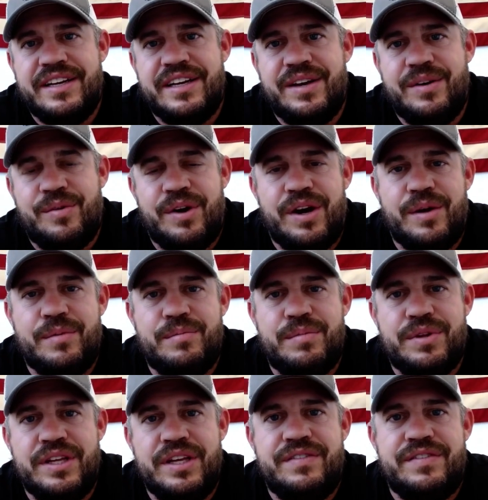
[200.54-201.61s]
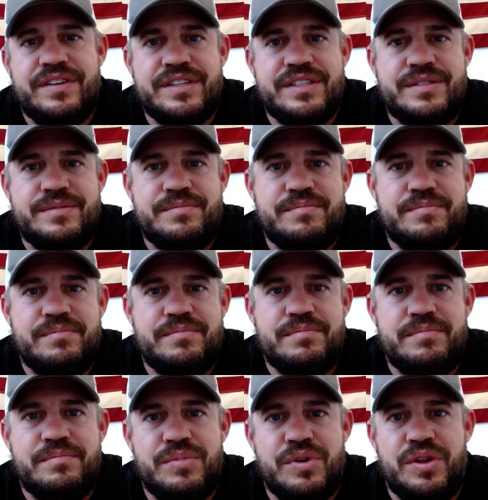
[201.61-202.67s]
where belief is
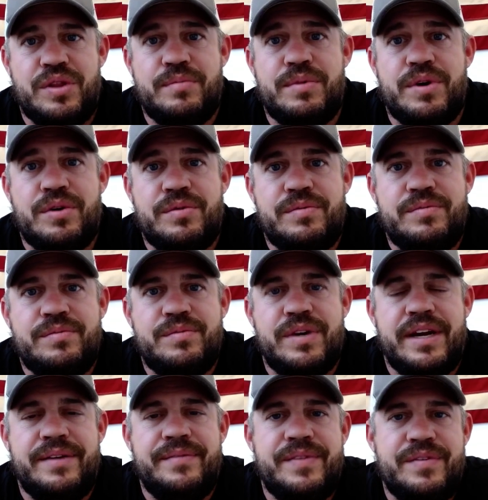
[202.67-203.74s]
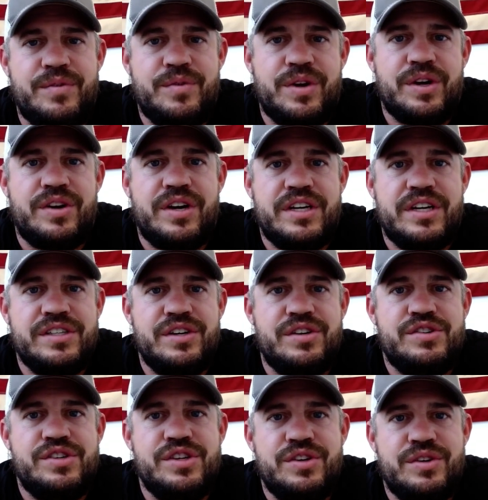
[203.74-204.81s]
building the boat, right? If you want to cross the
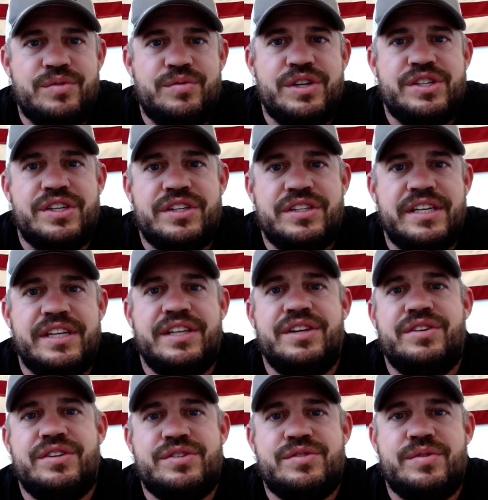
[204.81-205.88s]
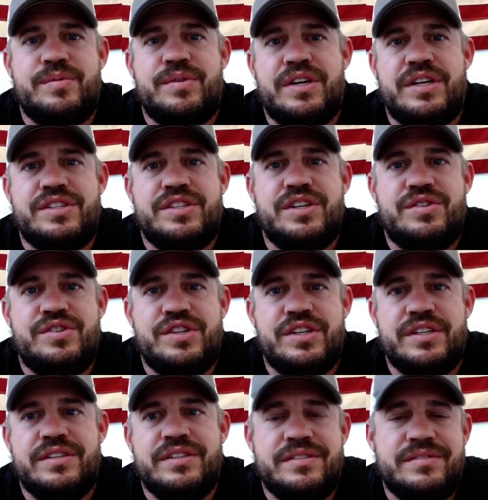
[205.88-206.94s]
ocean, you can wish all day that you can swim across the
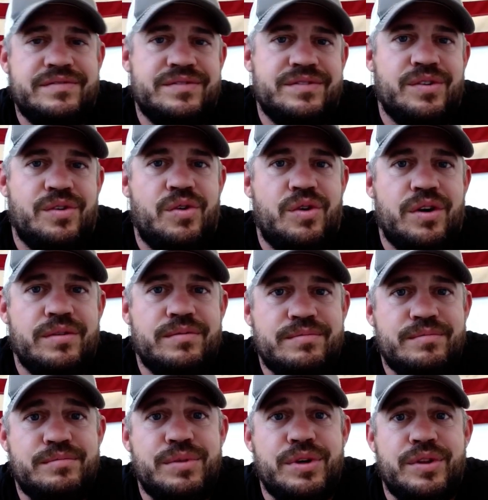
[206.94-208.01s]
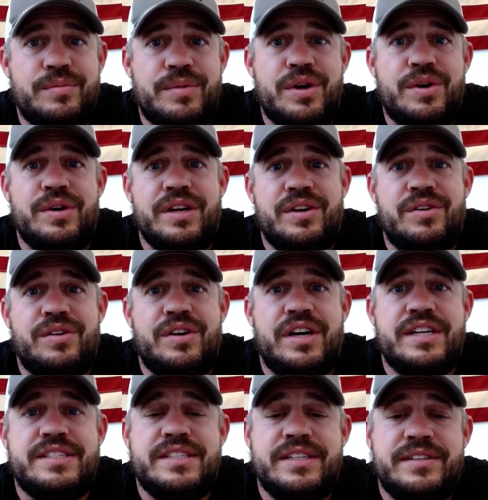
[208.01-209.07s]
ocean, or build the boat and go
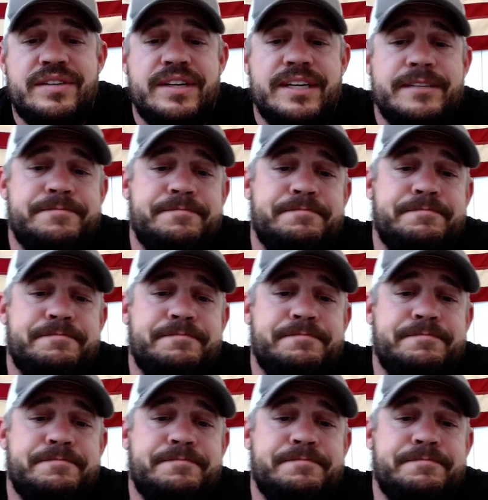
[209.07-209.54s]
across it, right?